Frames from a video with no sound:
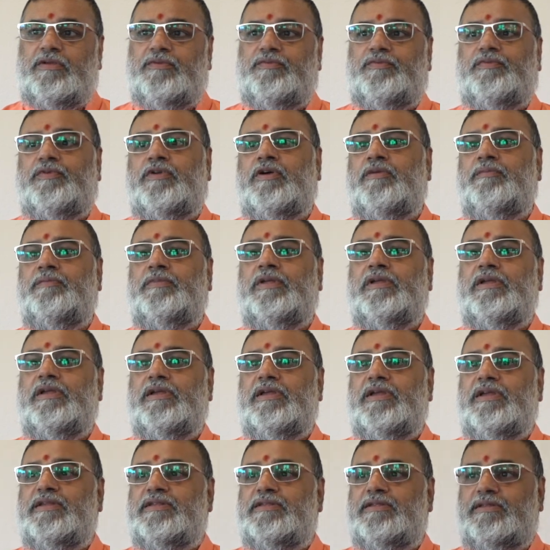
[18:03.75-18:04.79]
from
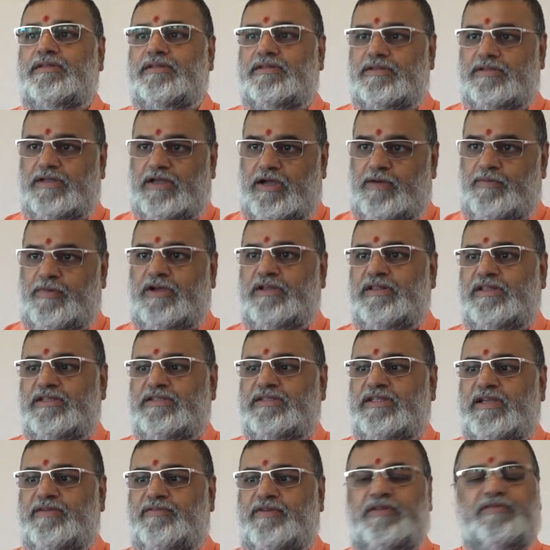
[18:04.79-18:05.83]
among the
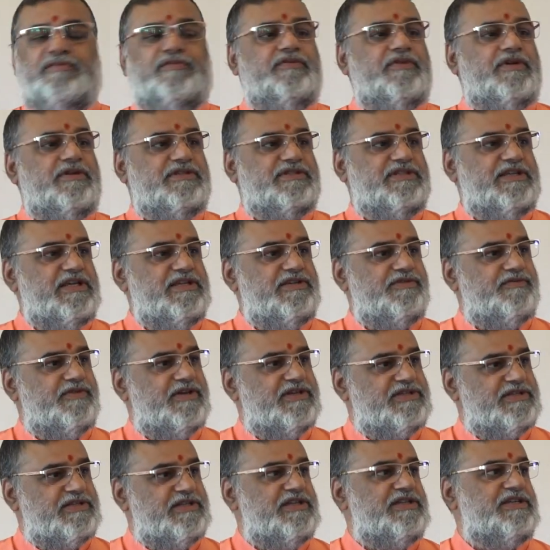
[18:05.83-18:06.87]
7, sage
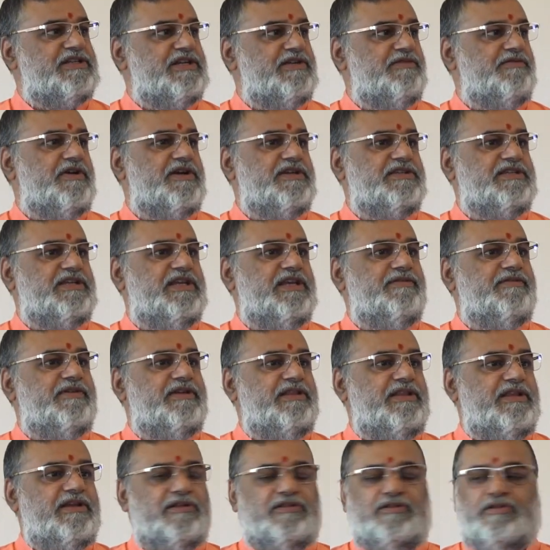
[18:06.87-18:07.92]
Vasishtha was
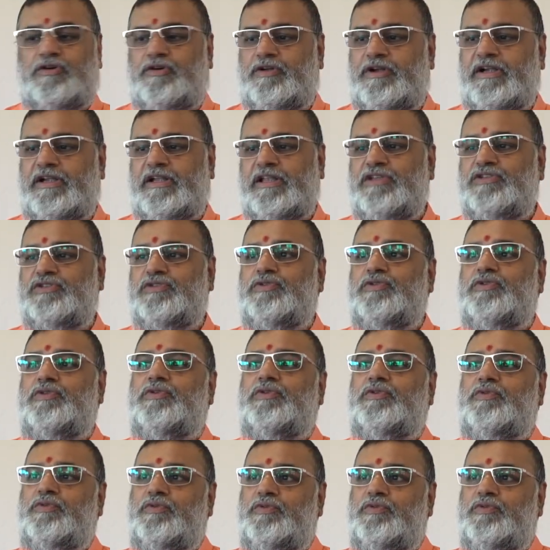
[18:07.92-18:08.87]
given the authority, so